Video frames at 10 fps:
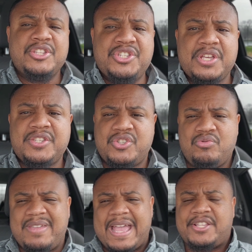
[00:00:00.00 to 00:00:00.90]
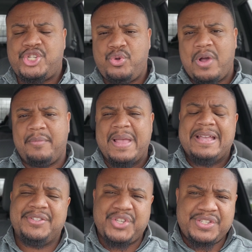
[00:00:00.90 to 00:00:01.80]
Just to catch you up,
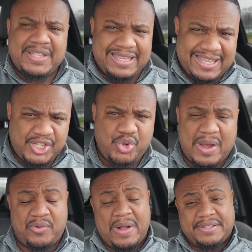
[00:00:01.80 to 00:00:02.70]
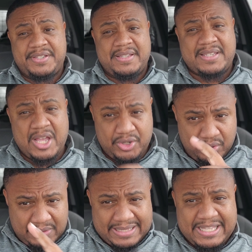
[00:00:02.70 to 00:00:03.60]
just to get you out of righteousness.
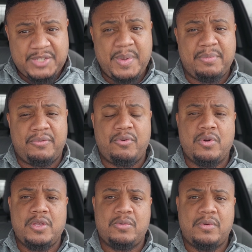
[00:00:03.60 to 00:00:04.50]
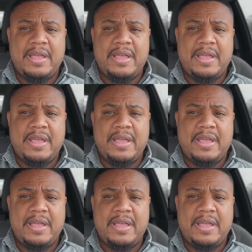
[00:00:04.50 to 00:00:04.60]
Don't let these people fool you.